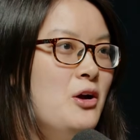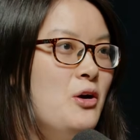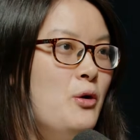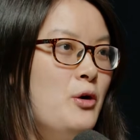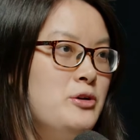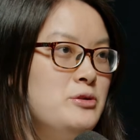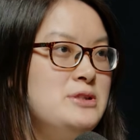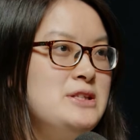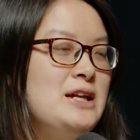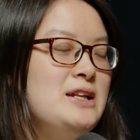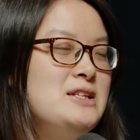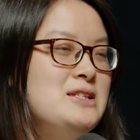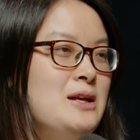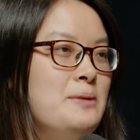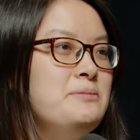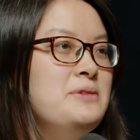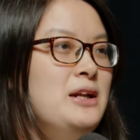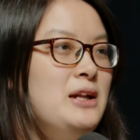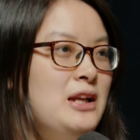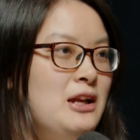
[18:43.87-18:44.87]
Or you sending
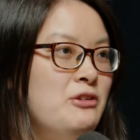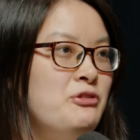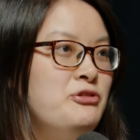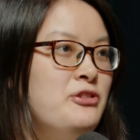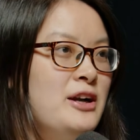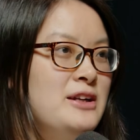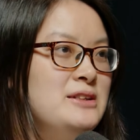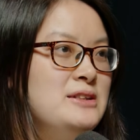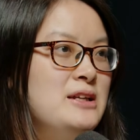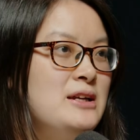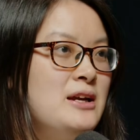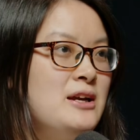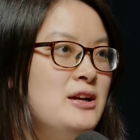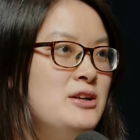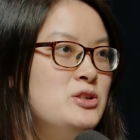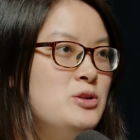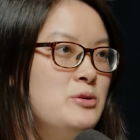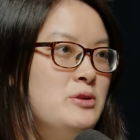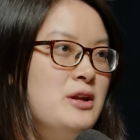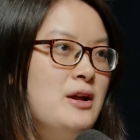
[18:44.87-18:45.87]
something different?
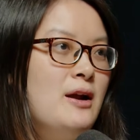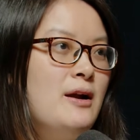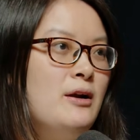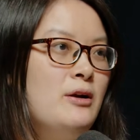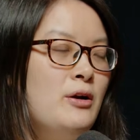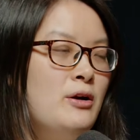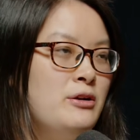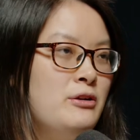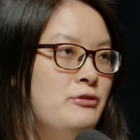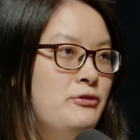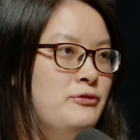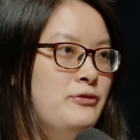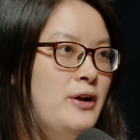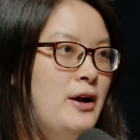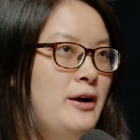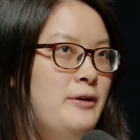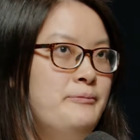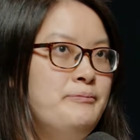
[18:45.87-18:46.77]
So there are a lot of